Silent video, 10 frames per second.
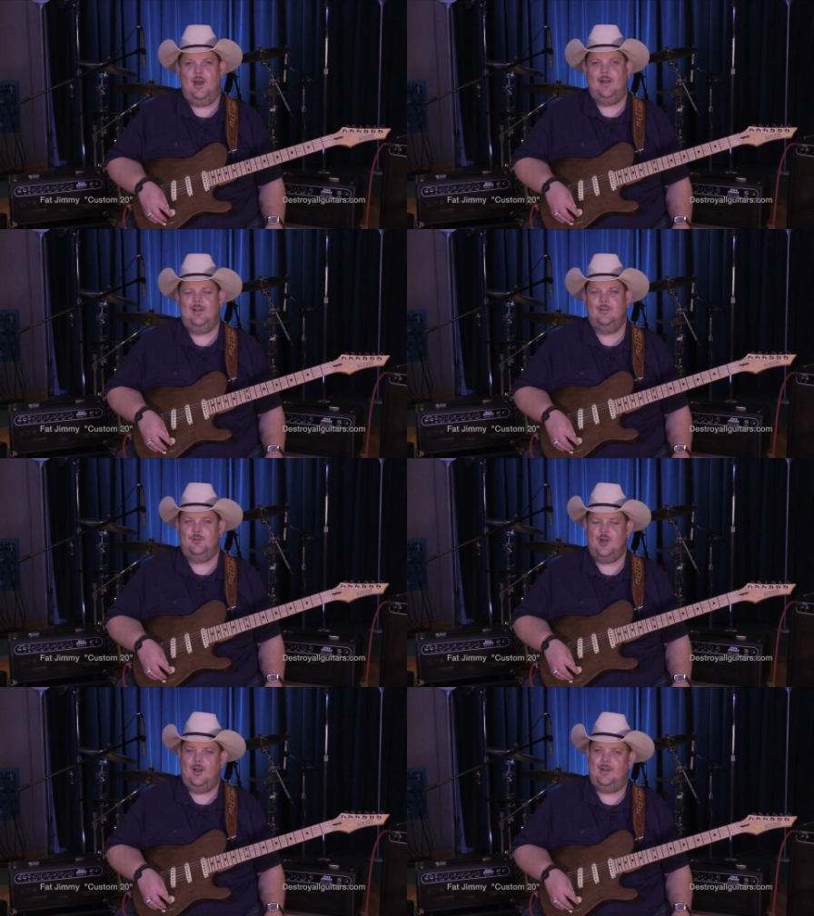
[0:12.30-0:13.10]
everybody.
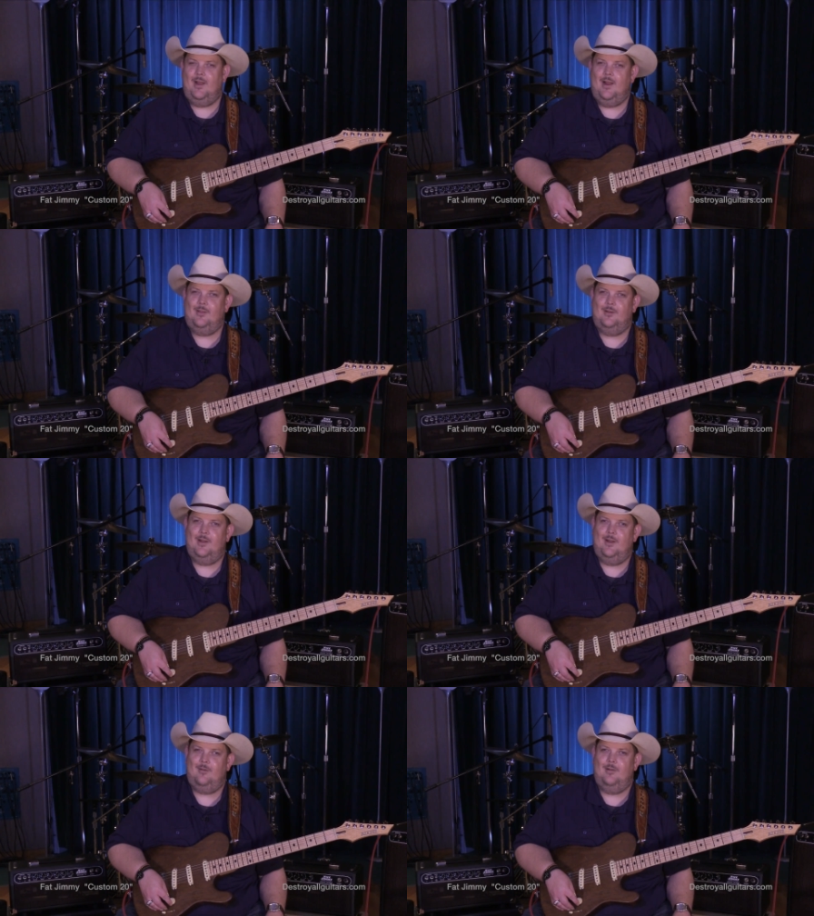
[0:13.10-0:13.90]
Johnny Hiland
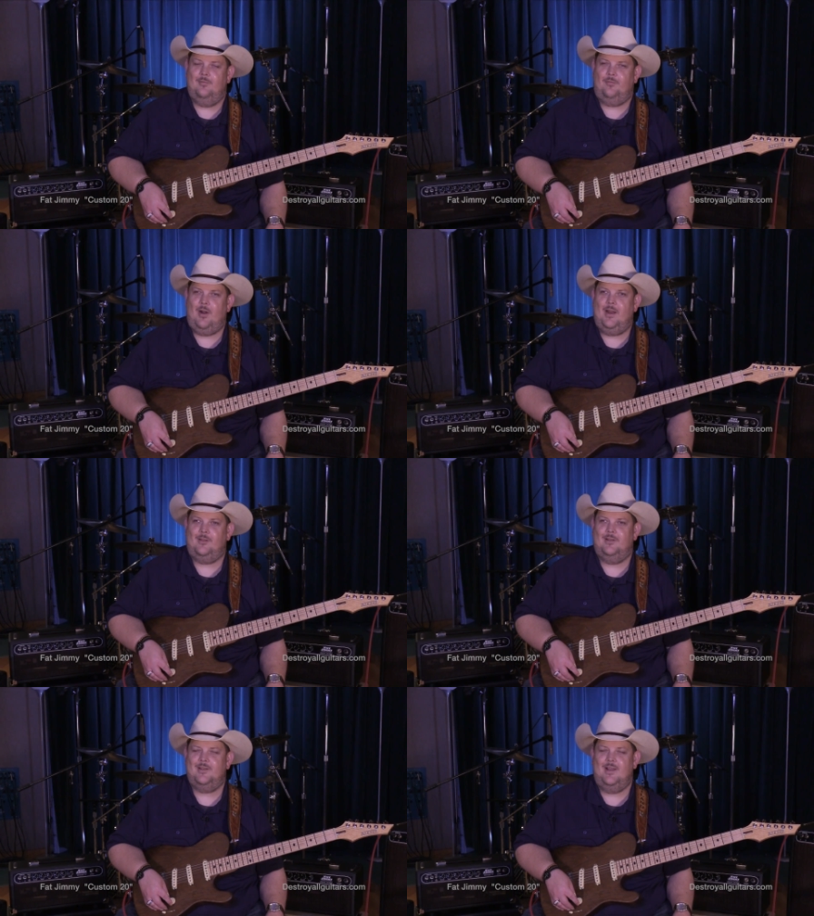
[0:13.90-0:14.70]
here in
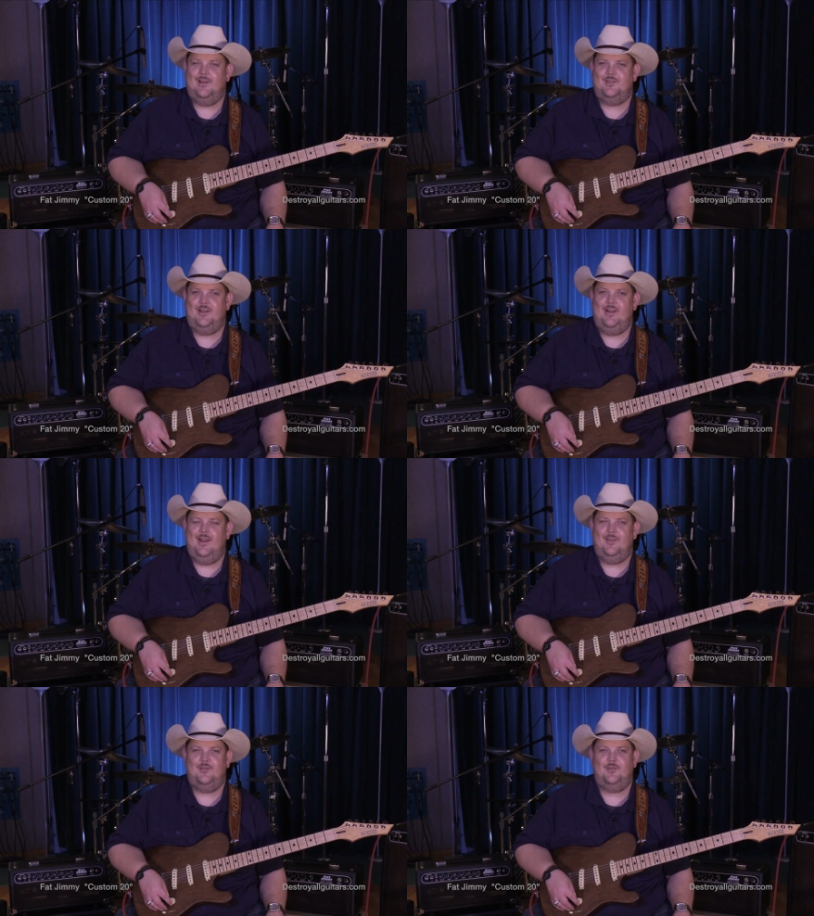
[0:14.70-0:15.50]
Franklin, Tennessee
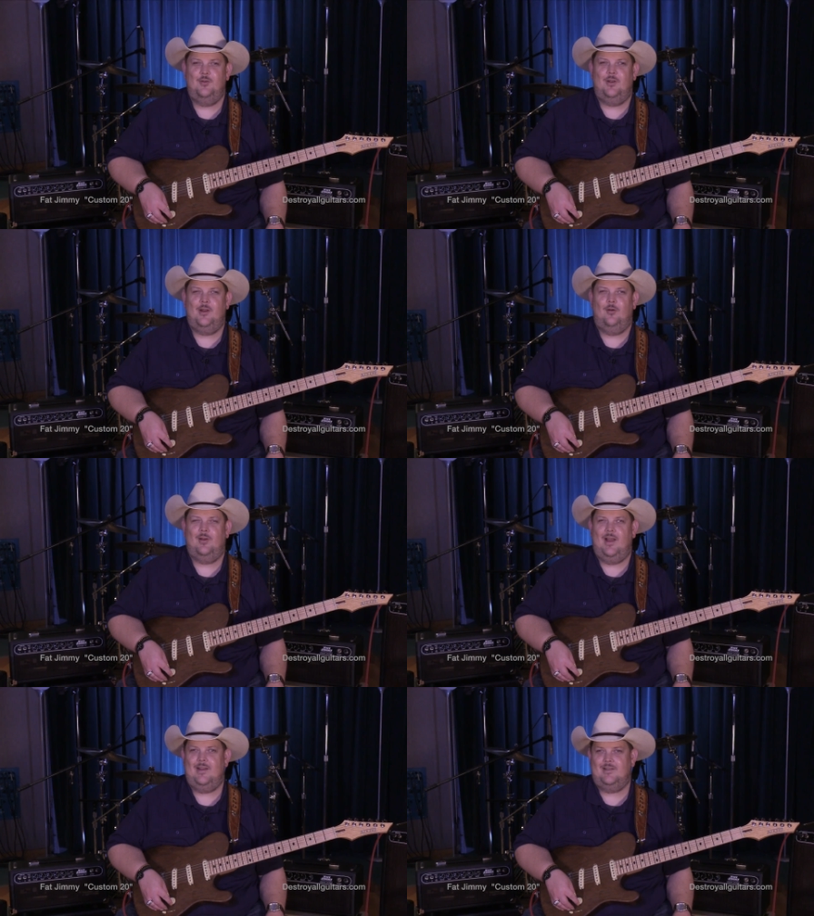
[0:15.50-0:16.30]
at Studio
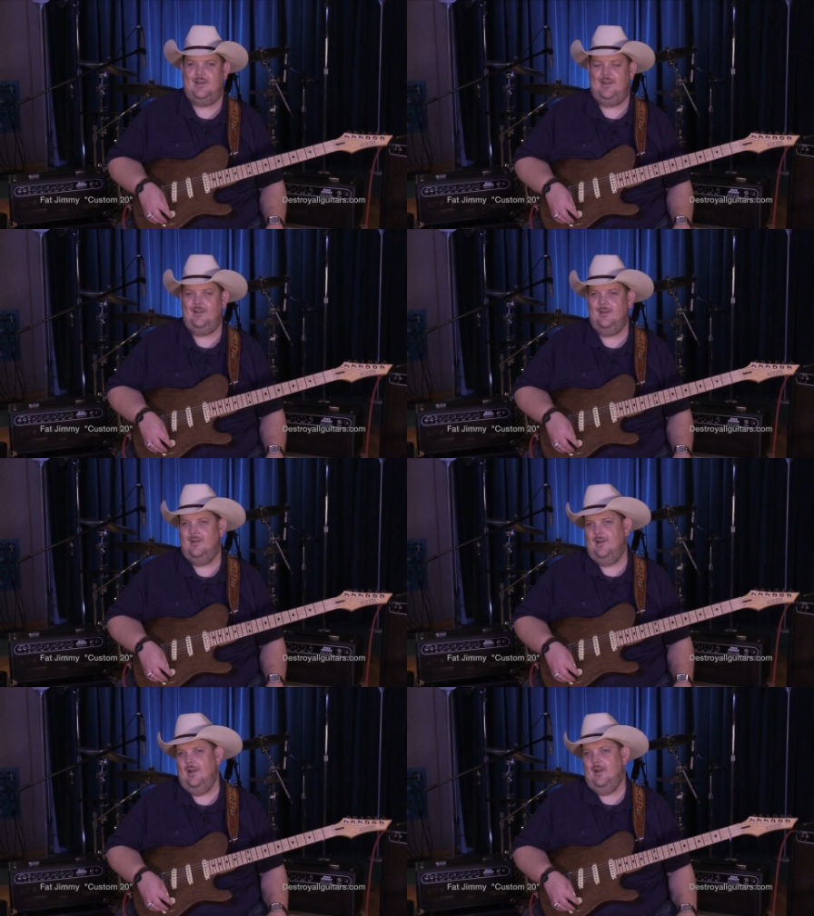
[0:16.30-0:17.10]
19,
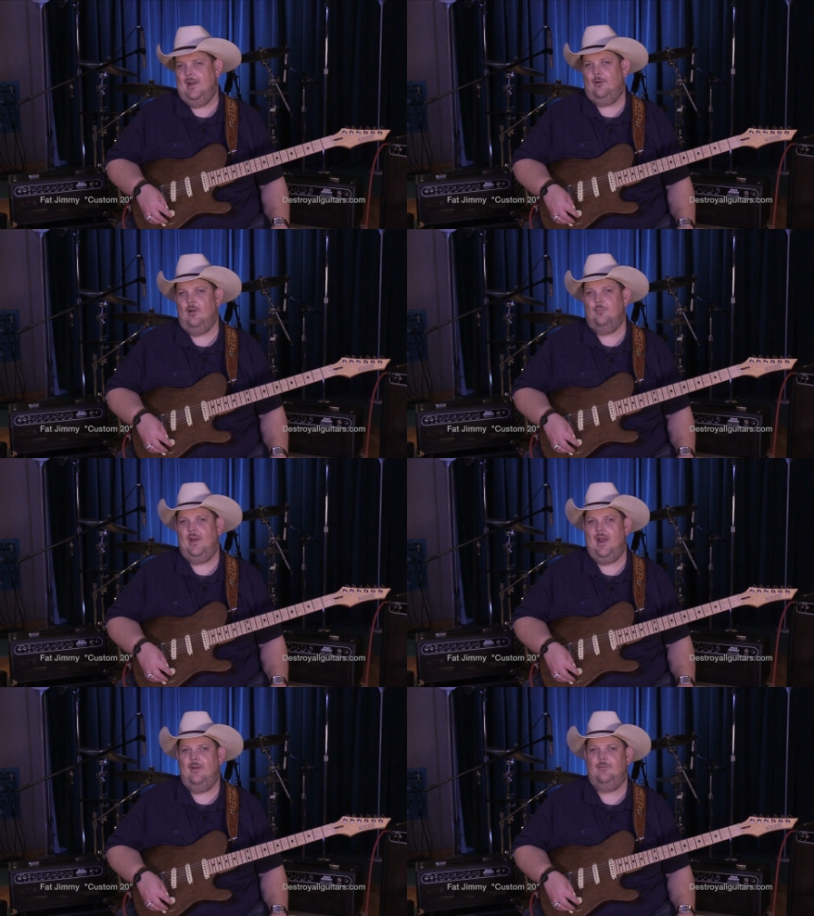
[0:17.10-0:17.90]
here on
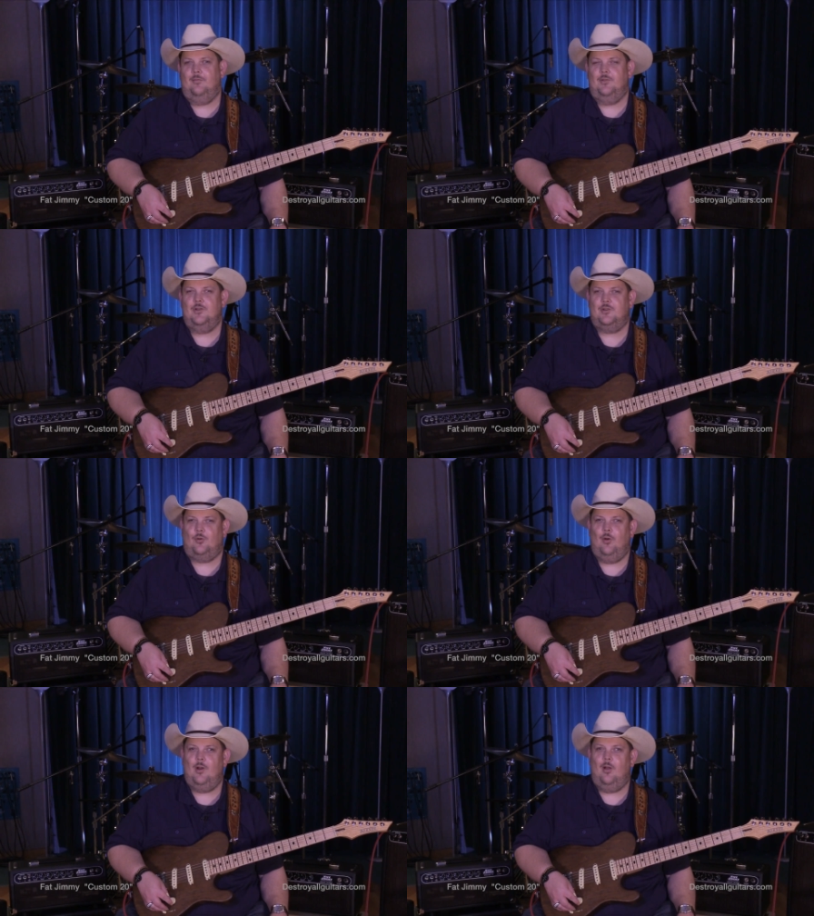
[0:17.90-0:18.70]
behalf of
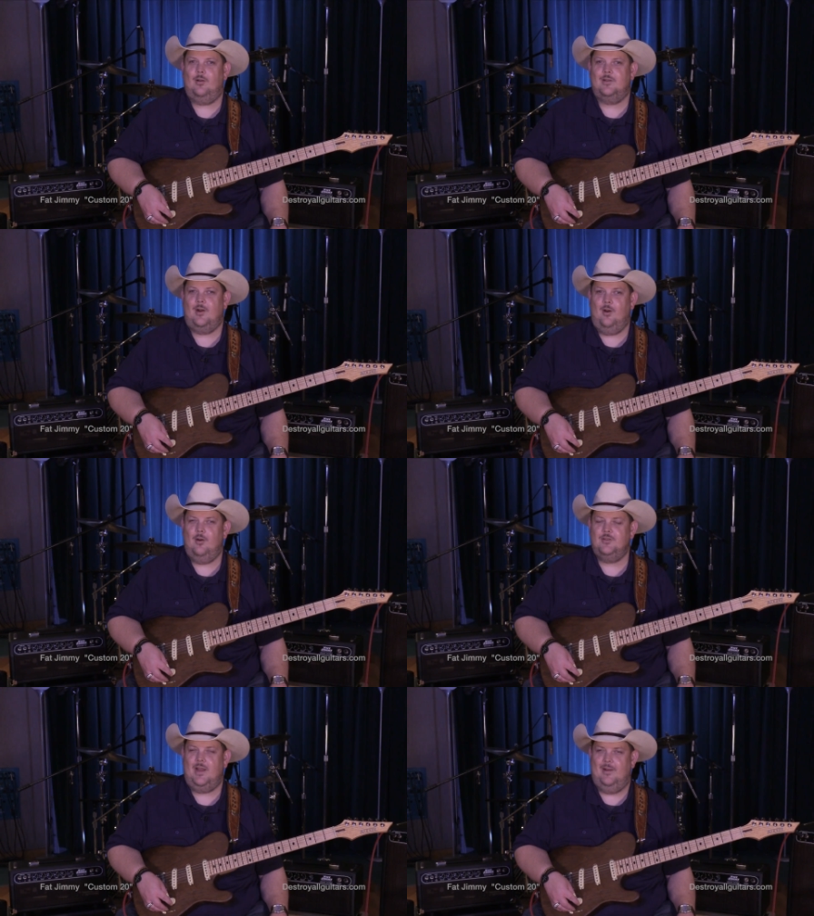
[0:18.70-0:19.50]
Destroy All
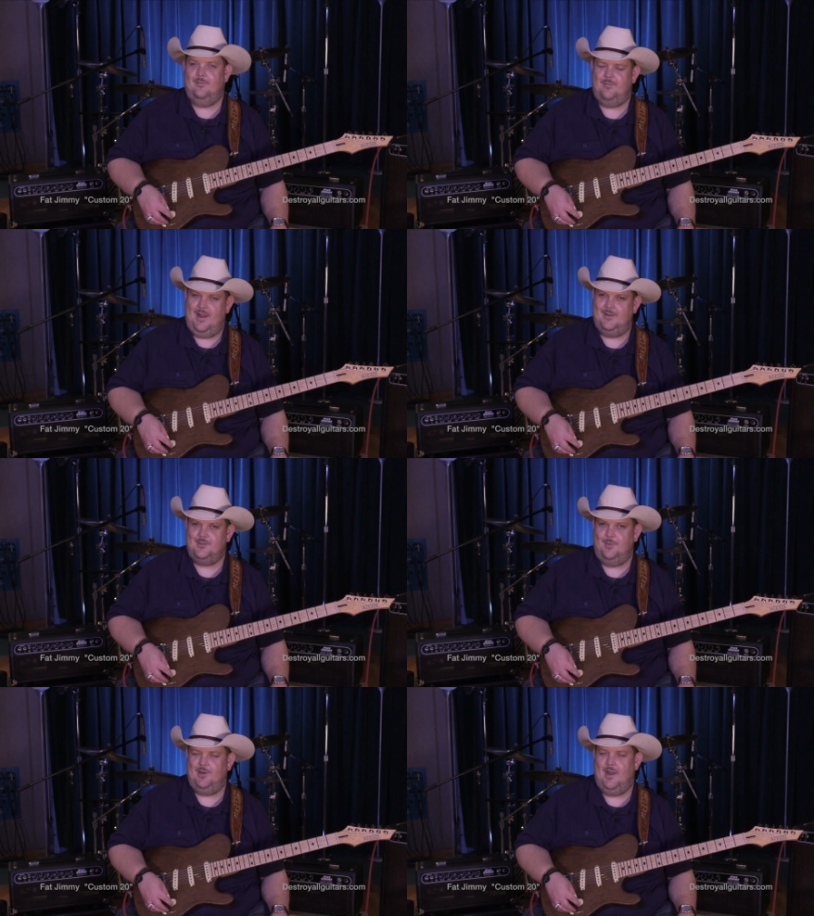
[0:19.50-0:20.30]
Guitars and Fat
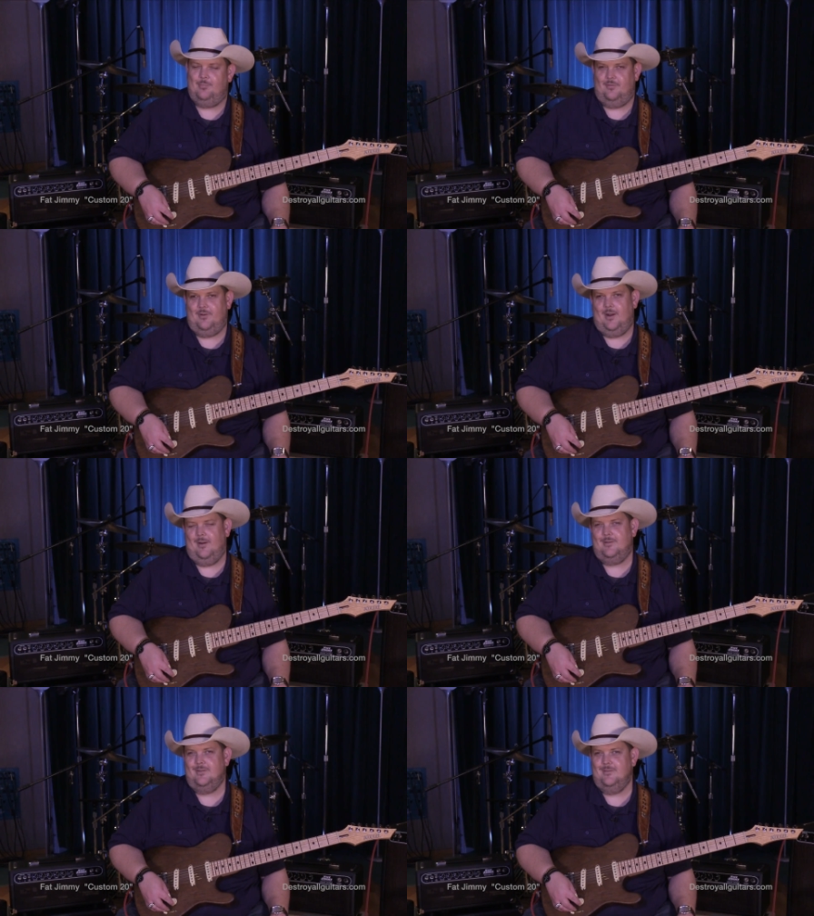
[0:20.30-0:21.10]
Jimmy
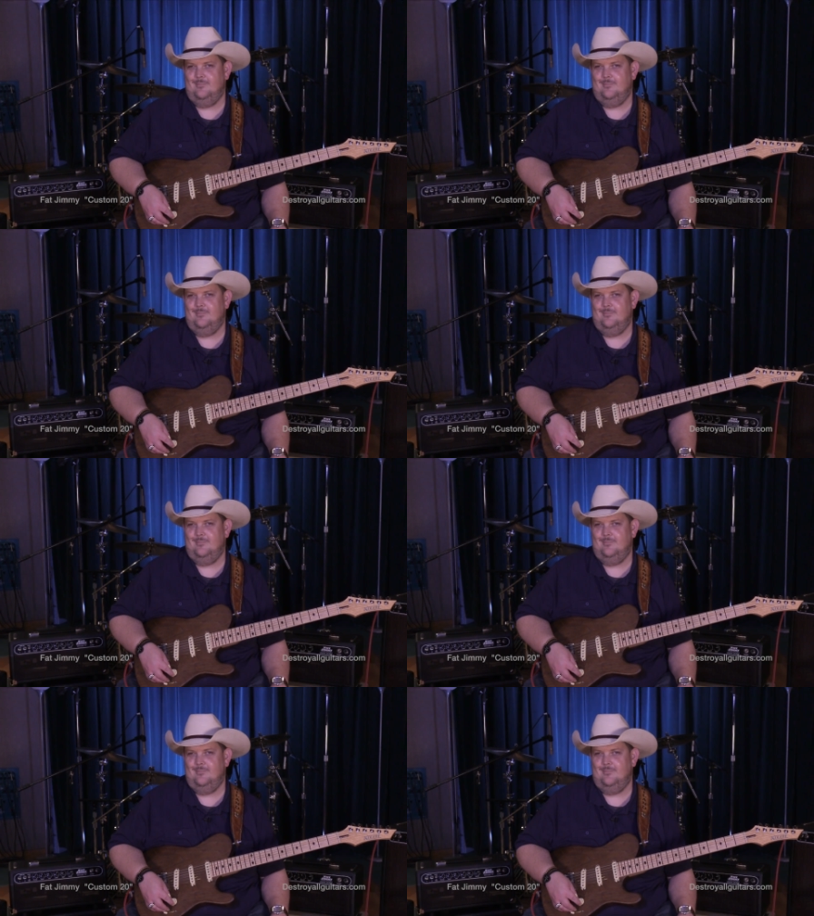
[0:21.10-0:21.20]
Amplifiers.